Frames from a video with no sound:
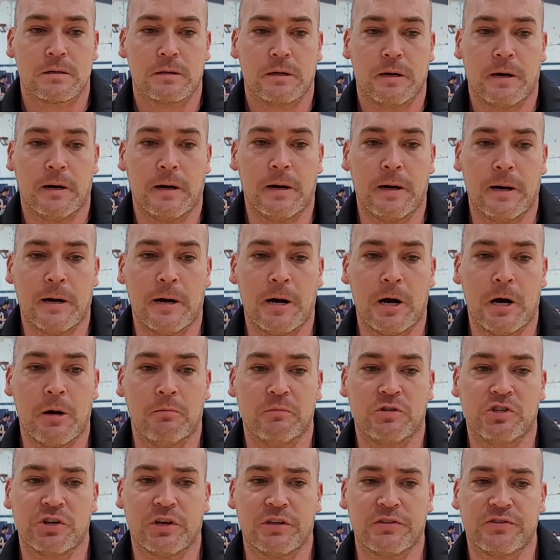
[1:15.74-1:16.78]

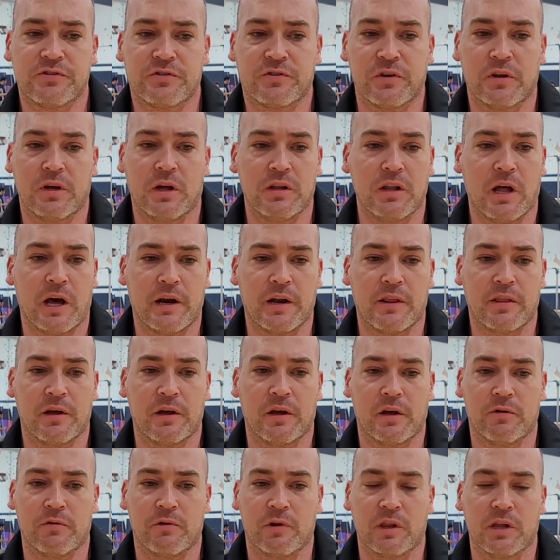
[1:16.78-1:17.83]
Um, just a lot of
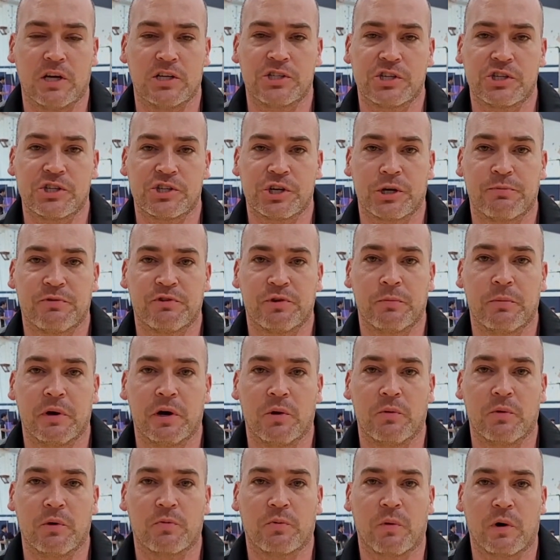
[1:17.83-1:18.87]
the relationships you
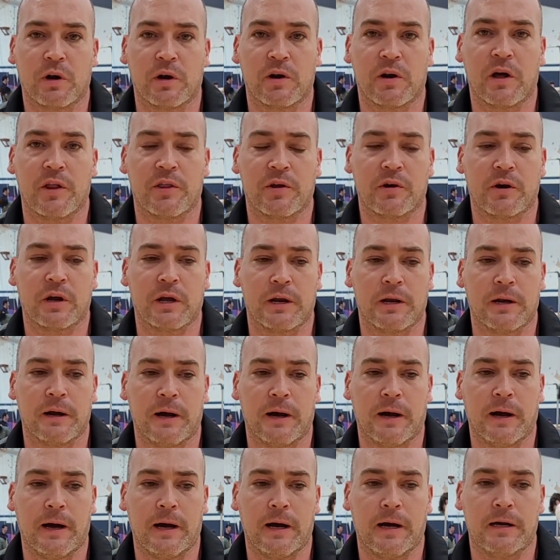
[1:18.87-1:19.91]
build with one another and
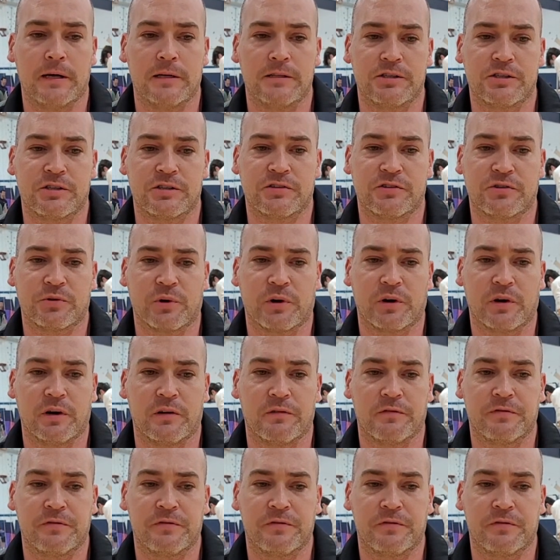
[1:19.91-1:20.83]
uh, just sort of